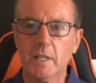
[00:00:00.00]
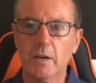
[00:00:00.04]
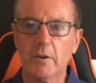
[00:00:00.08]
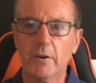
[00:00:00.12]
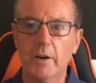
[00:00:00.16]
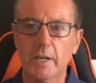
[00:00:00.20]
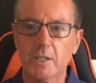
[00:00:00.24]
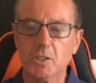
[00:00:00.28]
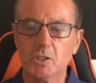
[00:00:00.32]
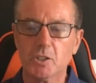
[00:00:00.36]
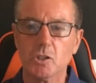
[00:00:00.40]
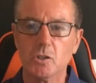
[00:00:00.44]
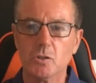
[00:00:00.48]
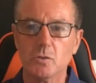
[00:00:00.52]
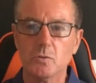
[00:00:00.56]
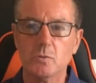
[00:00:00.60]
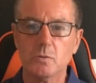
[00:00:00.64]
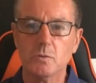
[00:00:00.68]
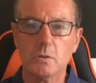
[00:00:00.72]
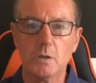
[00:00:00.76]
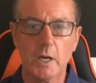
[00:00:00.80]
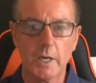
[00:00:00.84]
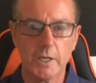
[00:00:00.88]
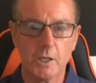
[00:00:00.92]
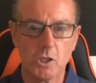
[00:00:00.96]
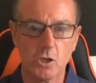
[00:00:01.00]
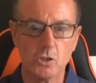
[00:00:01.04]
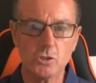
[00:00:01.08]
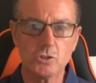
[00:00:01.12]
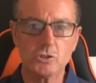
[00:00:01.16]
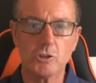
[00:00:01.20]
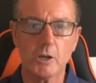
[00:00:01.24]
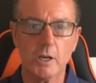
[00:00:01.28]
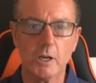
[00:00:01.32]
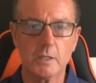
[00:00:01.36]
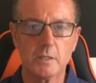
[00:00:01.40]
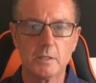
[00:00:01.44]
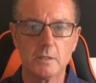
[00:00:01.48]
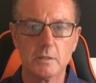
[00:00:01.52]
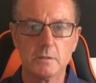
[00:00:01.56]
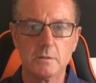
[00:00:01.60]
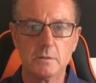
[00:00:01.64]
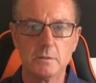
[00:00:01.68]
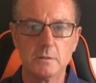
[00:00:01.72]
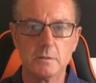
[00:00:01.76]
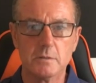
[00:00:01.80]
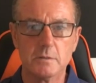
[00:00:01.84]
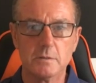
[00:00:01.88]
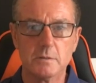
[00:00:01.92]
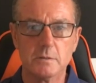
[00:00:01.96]
that I do, I contract.
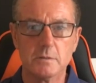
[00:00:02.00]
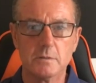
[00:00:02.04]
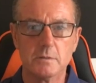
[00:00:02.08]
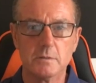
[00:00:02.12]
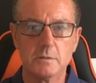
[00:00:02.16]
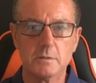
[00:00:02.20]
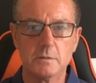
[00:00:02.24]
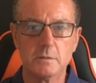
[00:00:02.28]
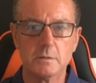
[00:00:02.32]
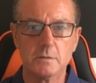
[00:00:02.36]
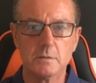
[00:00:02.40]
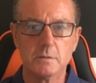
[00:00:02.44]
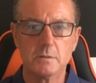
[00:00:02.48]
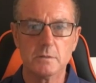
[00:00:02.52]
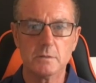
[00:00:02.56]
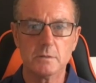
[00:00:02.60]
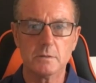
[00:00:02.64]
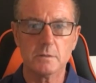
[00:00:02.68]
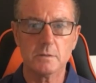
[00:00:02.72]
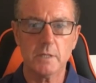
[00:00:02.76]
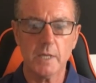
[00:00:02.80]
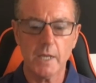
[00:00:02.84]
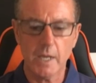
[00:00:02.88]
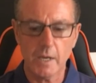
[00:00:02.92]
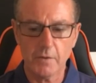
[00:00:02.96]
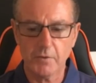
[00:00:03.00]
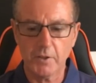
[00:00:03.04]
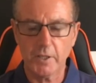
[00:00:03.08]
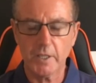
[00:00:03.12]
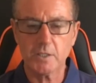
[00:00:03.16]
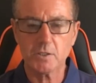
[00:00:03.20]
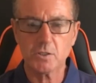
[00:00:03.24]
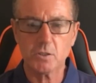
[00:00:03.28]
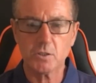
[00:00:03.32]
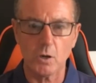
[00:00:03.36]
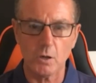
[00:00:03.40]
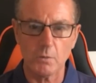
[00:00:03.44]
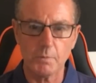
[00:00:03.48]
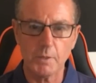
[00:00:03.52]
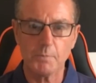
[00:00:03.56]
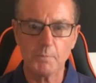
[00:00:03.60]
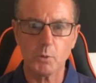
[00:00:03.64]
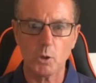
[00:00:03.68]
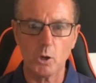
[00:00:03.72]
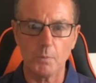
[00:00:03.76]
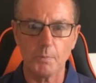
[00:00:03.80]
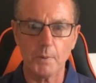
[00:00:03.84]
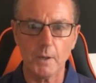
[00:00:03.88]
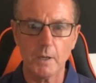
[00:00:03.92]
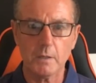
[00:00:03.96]
Everything's got to be
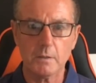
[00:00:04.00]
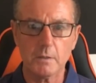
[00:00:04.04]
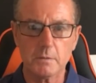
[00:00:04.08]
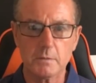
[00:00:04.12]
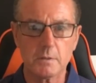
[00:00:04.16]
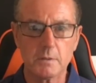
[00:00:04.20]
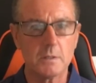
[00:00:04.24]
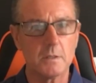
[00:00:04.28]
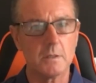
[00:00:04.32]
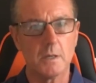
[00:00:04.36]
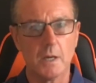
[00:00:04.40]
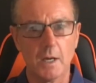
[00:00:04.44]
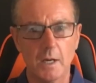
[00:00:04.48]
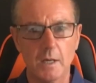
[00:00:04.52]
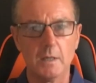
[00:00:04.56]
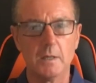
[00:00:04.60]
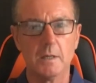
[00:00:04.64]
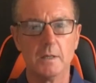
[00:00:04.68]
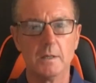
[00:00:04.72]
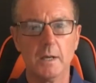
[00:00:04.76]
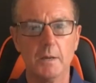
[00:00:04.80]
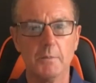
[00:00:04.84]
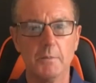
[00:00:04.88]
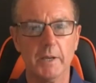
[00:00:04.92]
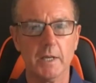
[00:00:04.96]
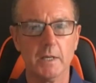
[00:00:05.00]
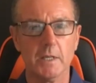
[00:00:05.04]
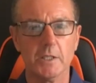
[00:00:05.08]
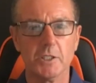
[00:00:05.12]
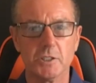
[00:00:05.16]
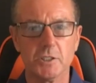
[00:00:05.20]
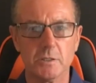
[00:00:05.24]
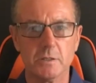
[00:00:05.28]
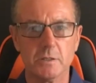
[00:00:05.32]
proper. I'm English,